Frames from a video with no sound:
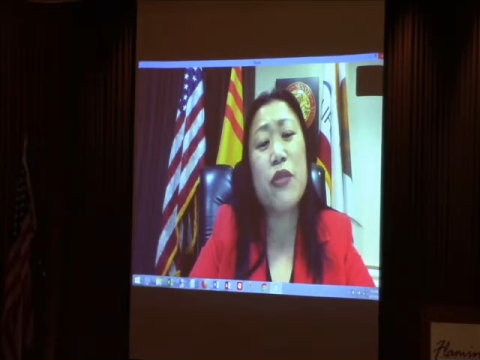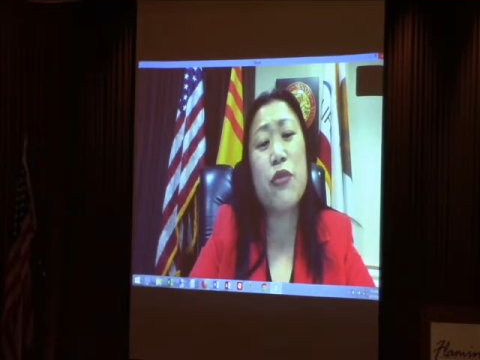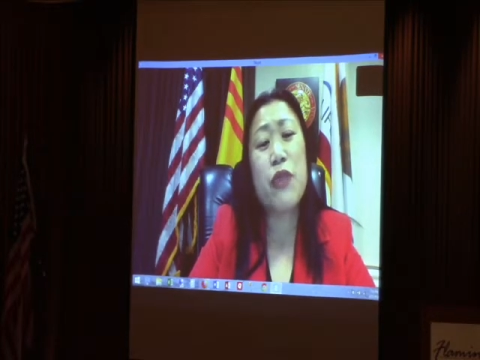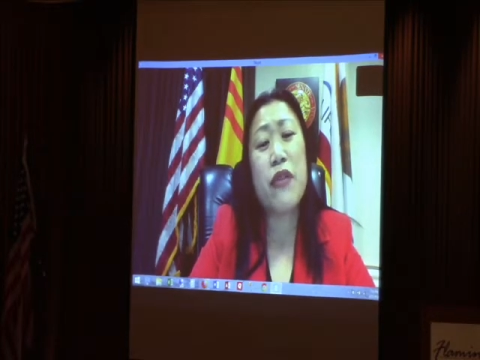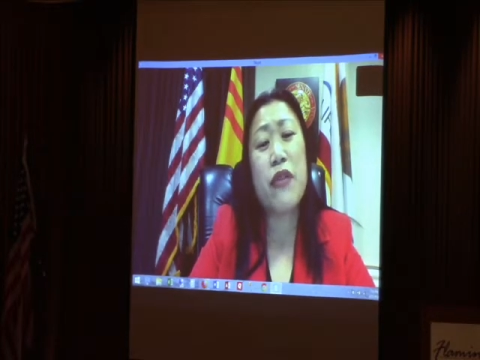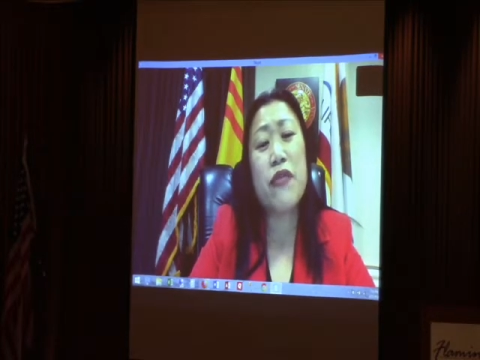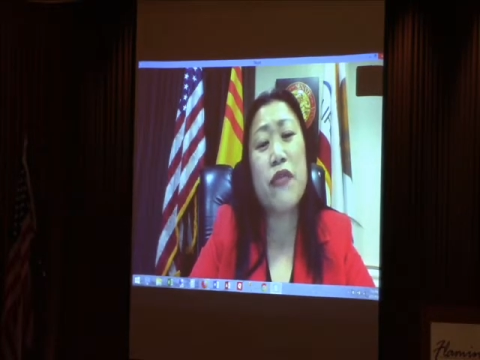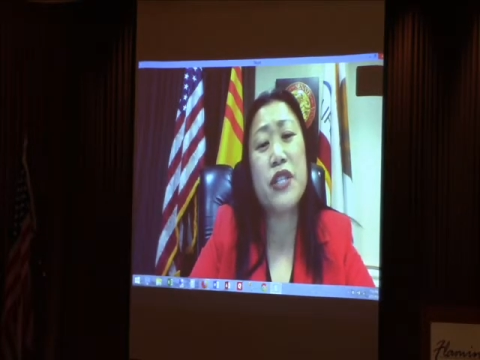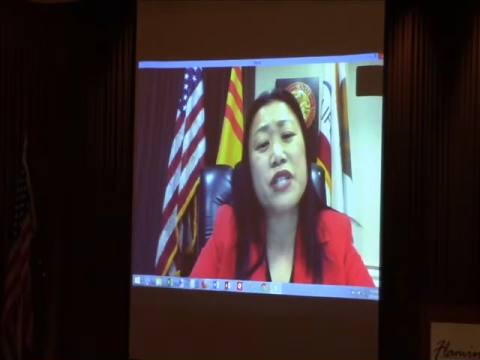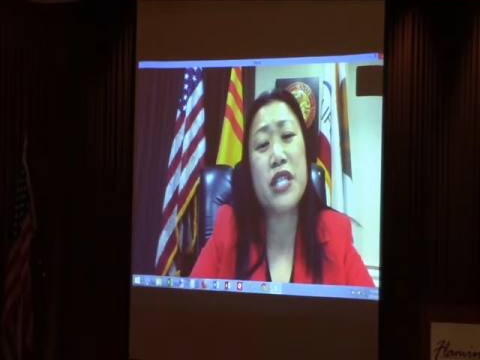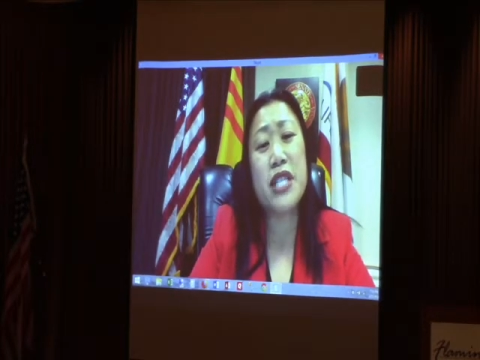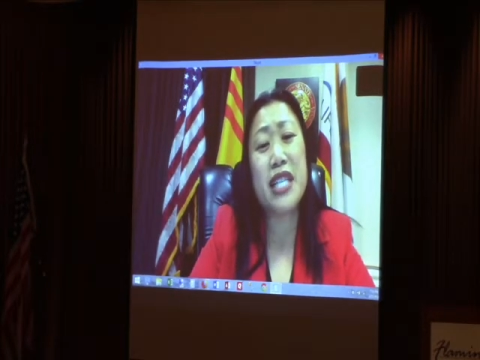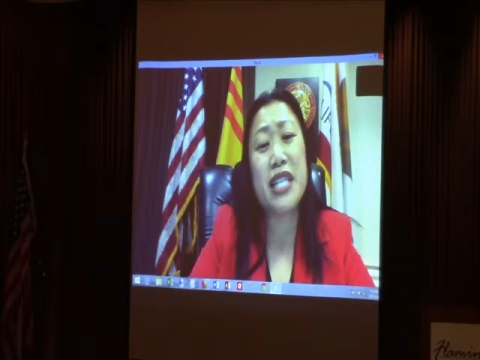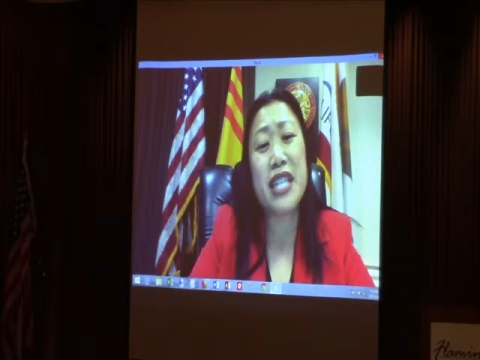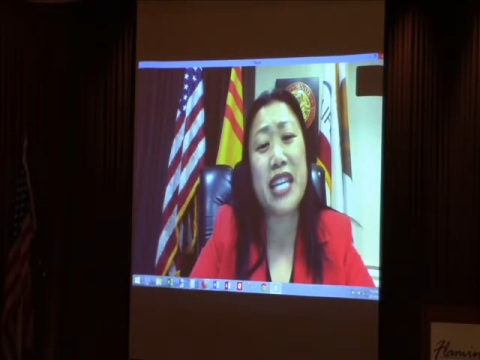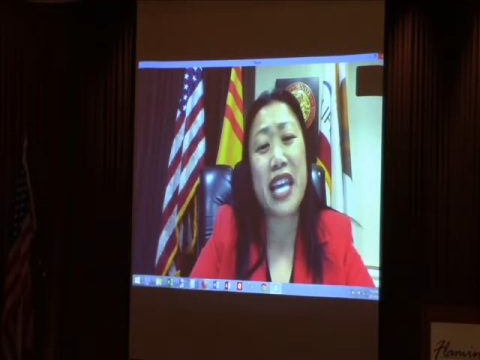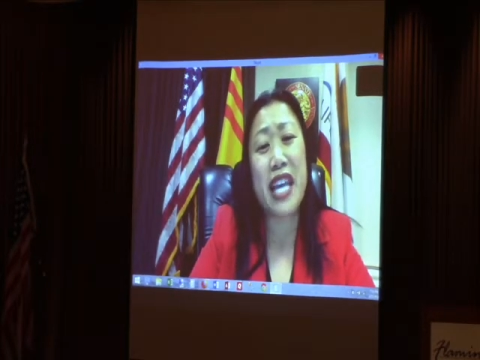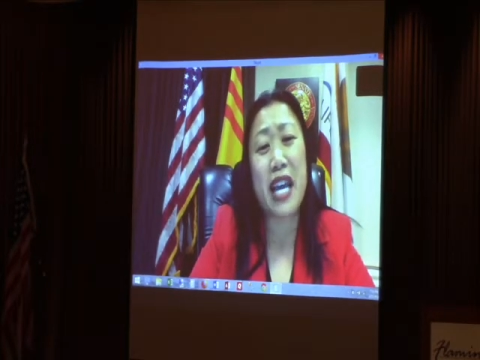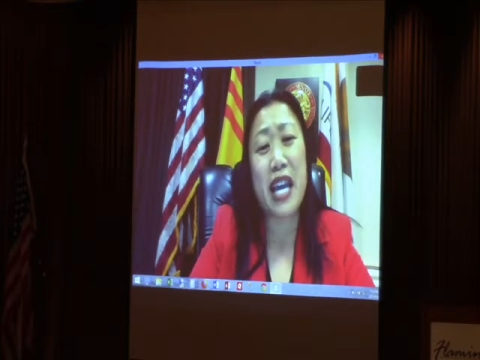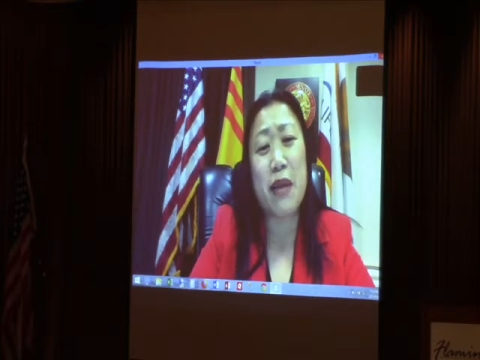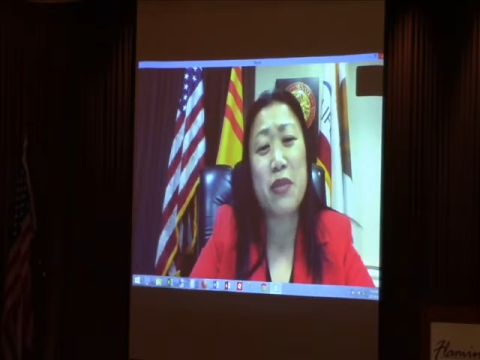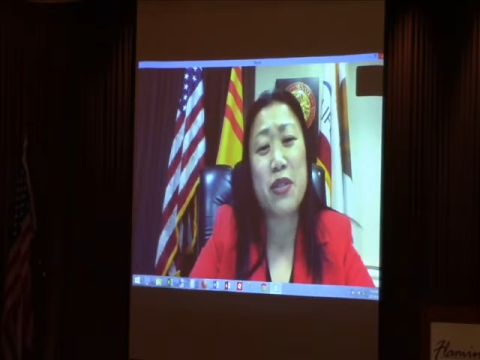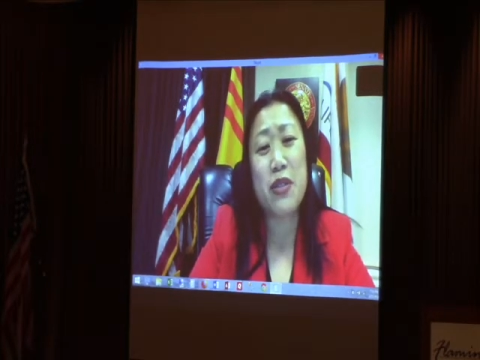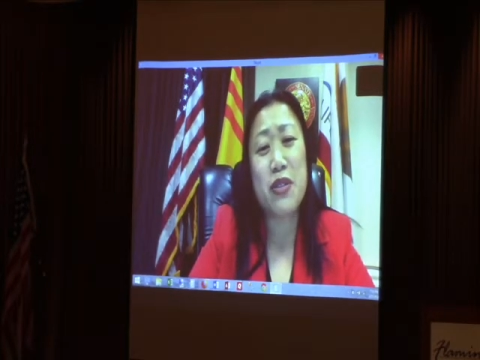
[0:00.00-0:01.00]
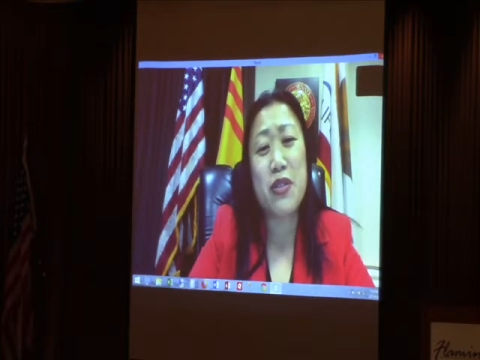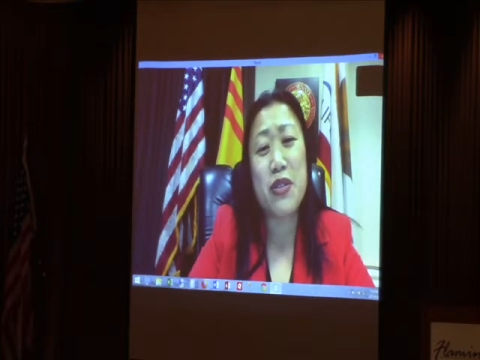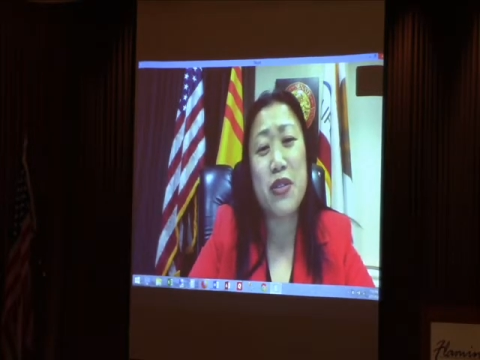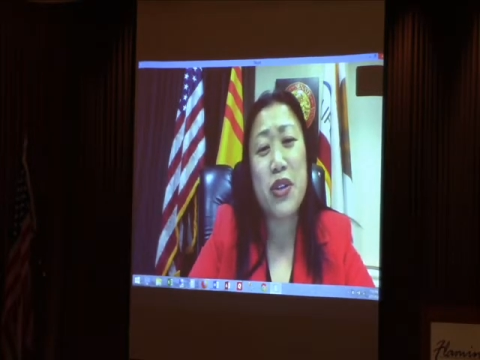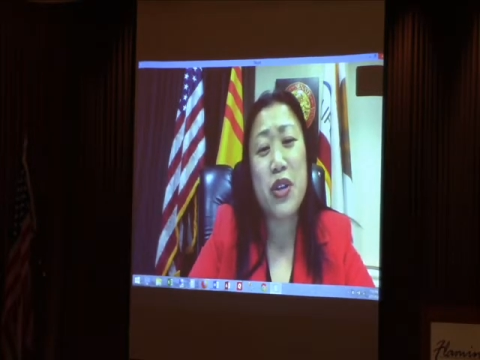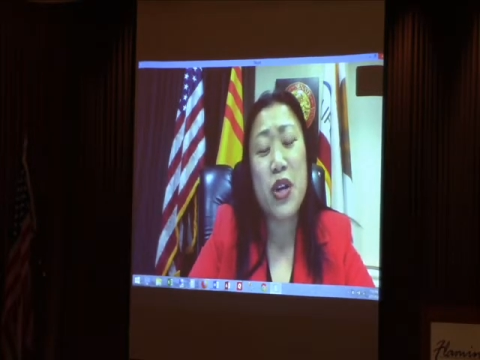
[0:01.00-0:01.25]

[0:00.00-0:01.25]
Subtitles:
refugee camps,